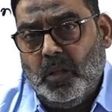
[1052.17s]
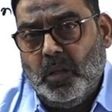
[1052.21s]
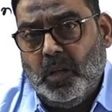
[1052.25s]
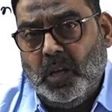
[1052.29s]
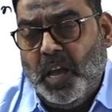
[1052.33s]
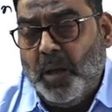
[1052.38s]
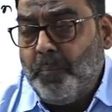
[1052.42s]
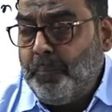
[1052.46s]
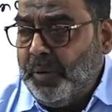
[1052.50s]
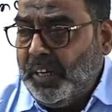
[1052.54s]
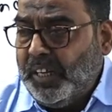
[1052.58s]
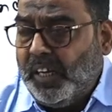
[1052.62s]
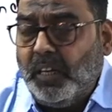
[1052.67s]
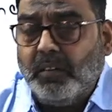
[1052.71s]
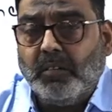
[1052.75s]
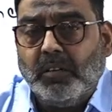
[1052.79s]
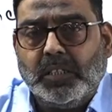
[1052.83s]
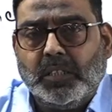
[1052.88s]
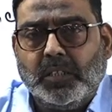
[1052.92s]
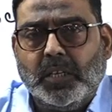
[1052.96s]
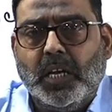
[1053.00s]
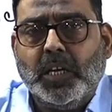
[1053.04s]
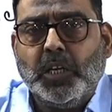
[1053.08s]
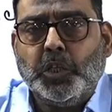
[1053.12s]
Empirical
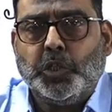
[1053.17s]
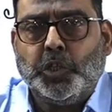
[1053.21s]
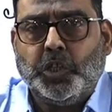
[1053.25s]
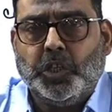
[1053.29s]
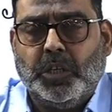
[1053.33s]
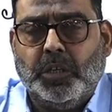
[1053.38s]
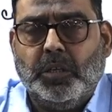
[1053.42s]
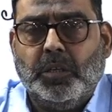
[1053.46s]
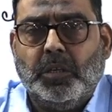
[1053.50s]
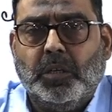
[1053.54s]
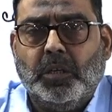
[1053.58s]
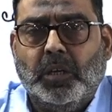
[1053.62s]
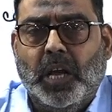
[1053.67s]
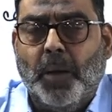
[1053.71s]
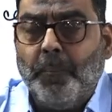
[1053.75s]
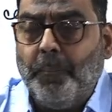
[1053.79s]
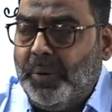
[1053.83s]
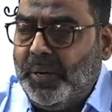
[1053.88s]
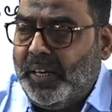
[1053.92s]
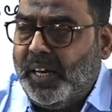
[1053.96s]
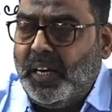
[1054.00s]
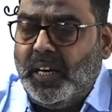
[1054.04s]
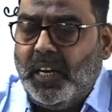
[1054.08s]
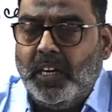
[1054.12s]
research,
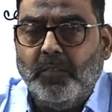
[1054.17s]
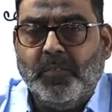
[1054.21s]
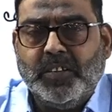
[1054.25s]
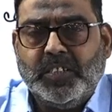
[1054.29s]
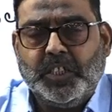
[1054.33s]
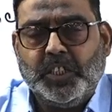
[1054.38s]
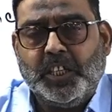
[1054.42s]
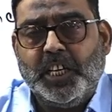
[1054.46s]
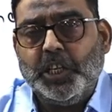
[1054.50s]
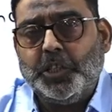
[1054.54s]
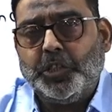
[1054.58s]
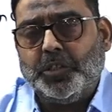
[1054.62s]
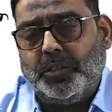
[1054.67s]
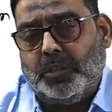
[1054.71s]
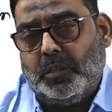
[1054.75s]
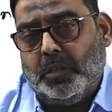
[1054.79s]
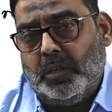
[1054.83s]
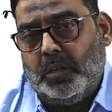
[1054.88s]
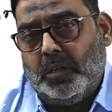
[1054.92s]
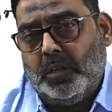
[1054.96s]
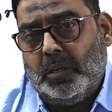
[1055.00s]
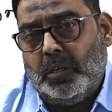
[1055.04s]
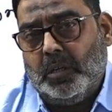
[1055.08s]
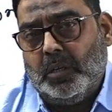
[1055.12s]
empirical investigation,
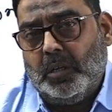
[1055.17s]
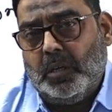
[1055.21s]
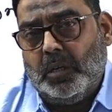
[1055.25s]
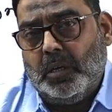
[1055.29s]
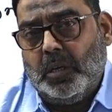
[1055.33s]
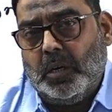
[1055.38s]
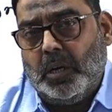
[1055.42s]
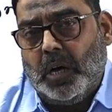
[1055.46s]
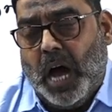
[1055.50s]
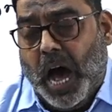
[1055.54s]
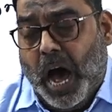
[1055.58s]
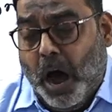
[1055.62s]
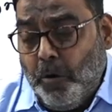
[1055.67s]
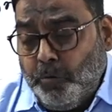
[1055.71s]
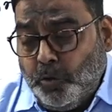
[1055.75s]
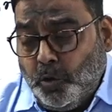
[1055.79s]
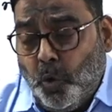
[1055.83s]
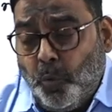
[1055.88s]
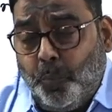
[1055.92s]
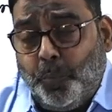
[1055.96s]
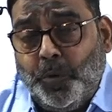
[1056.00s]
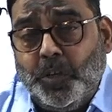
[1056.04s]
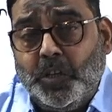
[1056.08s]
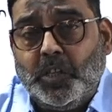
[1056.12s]
out
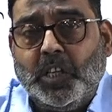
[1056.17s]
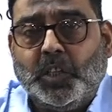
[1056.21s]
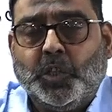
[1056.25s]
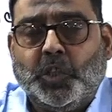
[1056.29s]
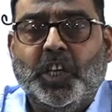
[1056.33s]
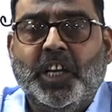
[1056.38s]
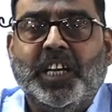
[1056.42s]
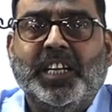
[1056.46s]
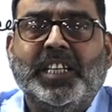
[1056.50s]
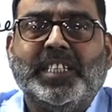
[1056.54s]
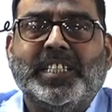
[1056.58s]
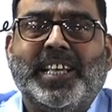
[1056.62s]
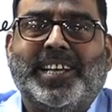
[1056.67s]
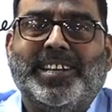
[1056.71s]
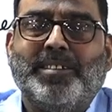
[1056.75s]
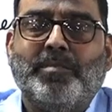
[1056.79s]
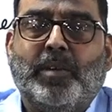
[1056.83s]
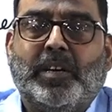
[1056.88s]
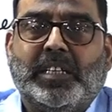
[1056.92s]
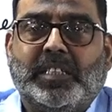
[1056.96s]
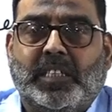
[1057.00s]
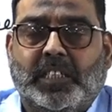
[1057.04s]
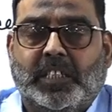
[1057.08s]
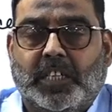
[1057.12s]
of which the theories are
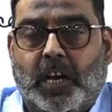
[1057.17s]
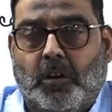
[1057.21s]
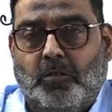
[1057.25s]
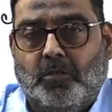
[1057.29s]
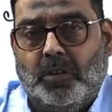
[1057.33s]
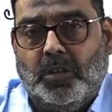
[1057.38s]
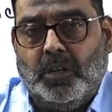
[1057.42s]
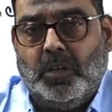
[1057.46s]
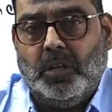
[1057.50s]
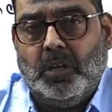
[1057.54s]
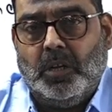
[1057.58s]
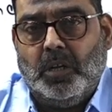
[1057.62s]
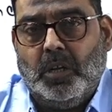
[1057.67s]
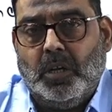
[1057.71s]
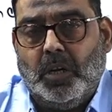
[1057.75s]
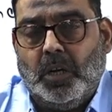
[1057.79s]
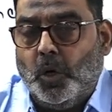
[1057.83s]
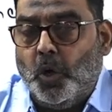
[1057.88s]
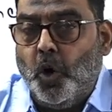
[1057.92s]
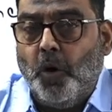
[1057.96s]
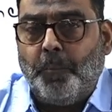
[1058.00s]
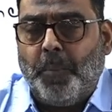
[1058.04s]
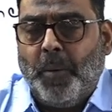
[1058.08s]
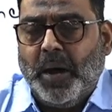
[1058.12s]
emerging.
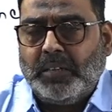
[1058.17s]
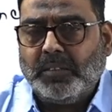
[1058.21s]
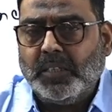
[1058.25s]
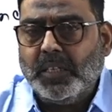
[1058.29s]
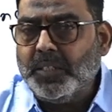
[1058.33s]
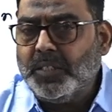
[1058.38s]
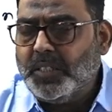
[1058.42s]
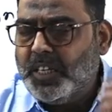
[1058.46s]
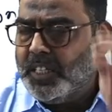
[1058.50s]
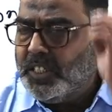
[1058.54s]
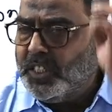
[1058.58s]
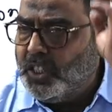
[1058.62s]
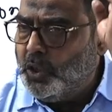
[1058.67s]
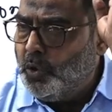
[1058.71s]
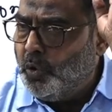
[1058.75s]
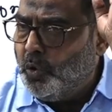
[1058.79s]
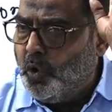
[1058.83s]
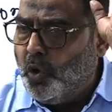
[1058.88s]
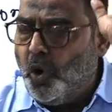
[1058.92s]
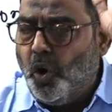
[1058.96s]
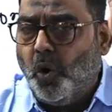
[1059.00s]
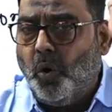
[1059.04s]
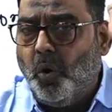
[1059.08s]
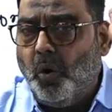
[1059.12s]
Now Parsons says you
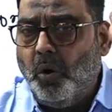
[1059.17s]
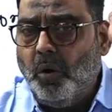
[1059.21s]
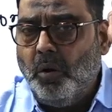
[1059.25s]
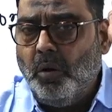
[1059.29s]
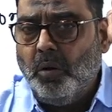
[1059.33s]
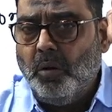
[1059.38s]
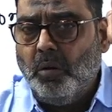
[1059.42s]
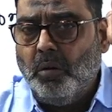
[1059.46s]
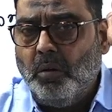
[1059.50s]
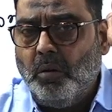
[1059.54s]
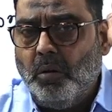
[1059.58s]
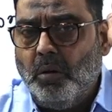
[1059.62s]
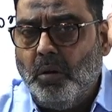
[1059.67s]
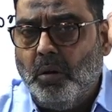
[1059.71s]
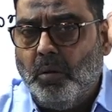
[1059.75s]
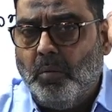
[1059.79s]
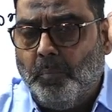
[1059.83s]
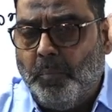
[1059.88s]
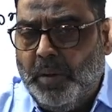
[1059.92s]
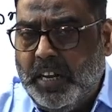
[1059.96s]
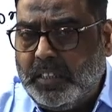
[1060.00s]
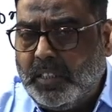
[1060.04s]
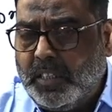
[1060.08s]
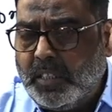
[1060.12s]
go,
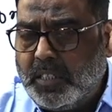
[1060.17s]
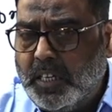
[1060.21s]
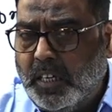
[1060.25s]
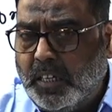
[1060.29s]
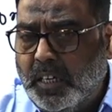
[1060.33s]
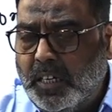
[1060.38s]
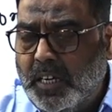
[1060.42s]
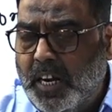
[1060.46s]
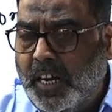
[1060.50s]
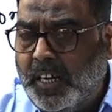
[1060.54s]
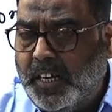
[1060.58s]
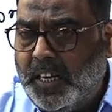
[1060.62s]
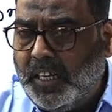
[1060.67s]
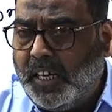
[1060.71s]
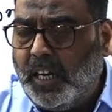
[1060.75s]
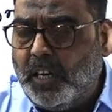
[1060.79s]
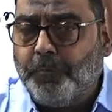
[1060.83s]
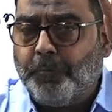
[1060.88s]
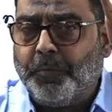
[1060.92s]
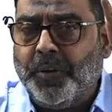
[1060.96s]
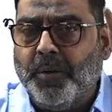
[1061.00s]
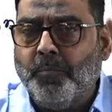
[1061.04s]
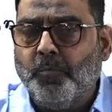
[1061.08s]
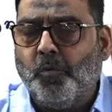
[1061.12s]
make the certain
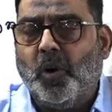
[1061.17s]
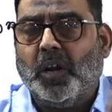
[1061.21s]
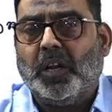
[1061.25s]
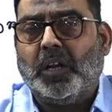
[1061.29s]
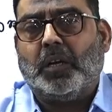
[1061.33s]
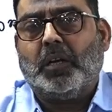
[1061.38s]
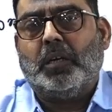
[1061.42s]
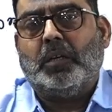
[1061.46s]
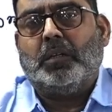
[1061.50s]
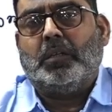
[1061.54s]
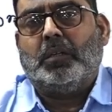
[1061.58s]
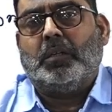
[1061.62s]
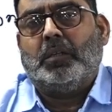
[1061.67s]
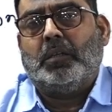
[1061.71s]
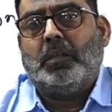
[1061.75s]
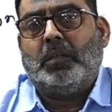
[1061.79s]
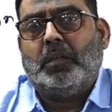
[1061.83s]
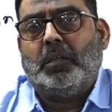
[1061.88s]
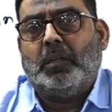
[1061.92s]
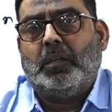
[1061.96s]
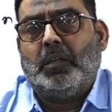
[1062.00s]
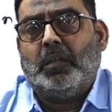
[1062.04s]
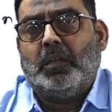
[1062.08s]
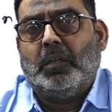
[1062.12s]
analytical framework,
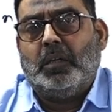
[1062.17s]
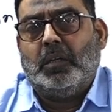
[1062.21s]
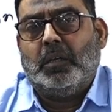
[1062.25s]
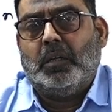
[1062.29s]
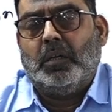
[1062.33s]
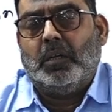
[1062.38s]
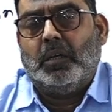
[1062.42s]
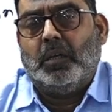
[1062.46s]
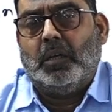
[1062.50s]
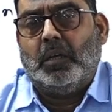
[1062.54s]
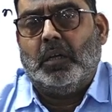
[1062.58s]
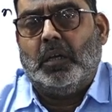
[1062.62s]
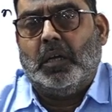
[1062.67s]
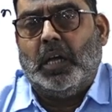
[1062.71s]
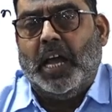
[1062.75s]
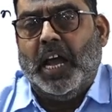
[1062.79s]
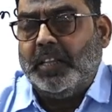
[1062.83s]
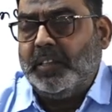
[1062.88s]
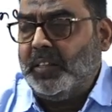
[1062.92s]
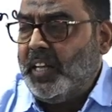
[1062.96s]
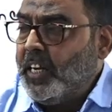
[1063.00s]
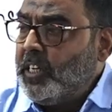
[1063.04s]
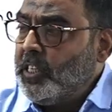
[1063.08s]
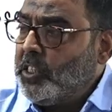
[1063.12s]

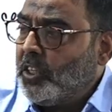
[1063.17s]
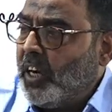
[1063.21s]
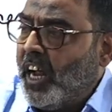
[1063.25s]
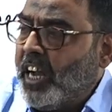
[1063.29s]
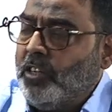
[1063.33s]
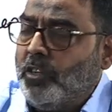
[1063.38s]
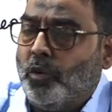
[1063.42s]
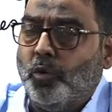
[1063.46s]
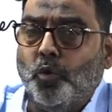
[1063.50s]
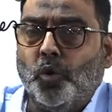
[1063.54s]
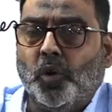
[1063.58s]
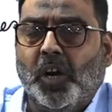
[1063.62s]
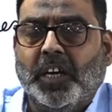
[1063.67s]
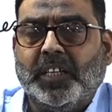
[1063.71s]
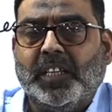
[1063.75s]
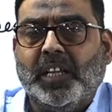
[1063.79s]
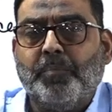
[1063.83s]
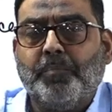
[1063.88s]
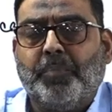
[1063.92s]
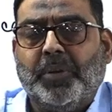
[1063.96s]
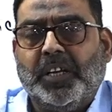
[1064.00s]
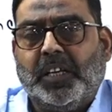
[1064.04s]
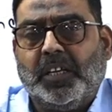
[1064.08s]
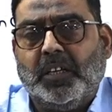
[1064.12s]
and then try to look at the
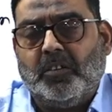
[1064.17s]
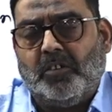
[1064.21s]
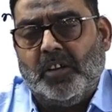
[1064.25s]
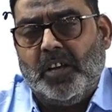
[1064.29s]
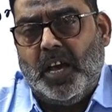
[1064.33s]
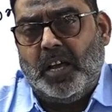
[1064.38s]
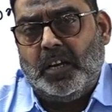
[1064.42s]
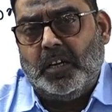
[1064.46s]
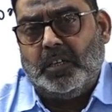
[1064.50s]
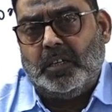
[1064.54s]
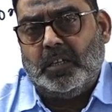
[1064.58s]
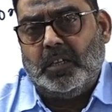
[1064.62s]
empirical reality.